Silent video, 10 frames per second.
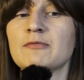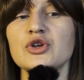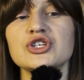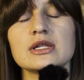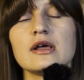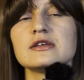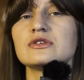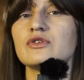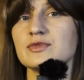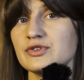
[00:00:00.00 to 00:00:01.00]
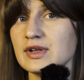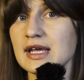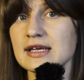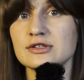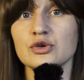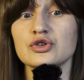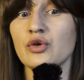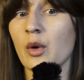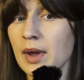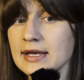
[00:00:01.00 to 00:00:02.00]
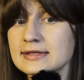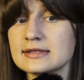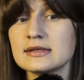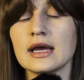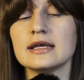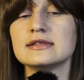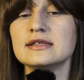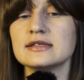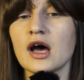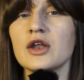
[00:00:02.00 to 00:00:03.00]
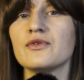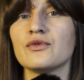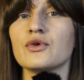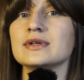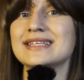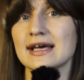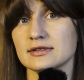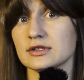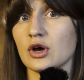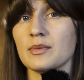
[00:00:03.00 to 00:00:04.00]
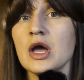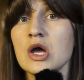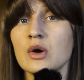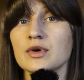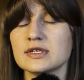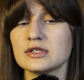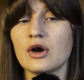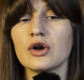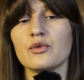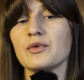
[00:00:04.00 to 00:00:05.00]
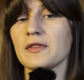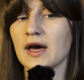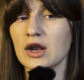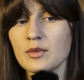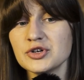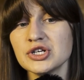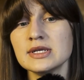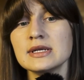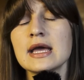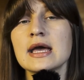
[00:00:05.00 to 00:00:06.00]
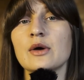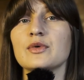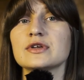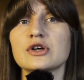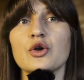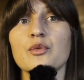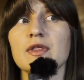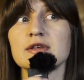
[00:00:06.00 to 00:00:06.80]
can last from 3 days to 3 weeks. It's designed for desktop. We start off with that option. We start with the